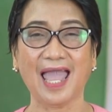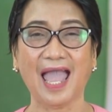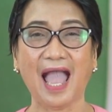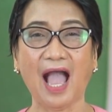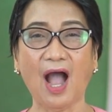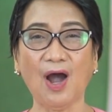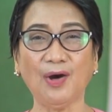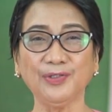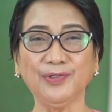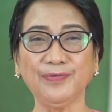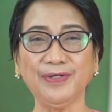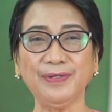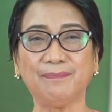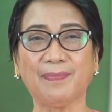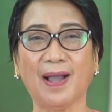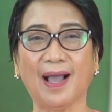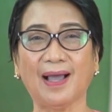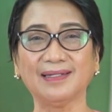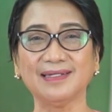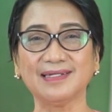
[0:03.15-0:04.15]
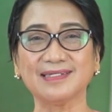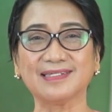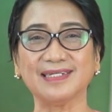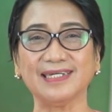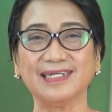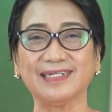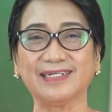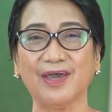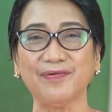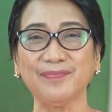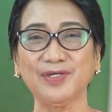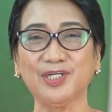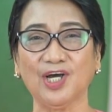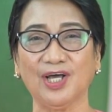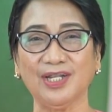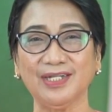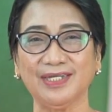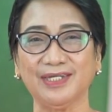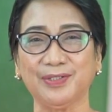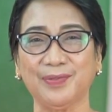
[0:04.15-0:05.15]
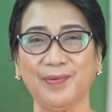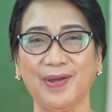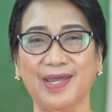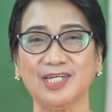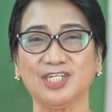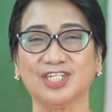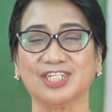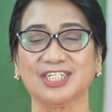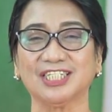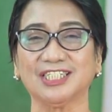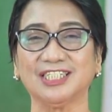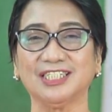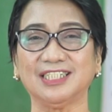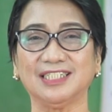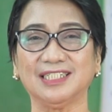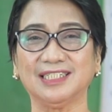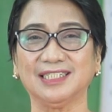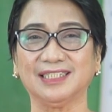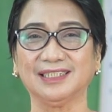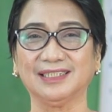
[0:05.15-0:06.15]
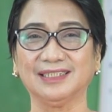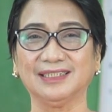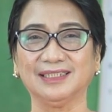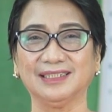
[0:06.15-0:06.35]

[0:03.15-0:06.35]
How do we balance a chemical equation?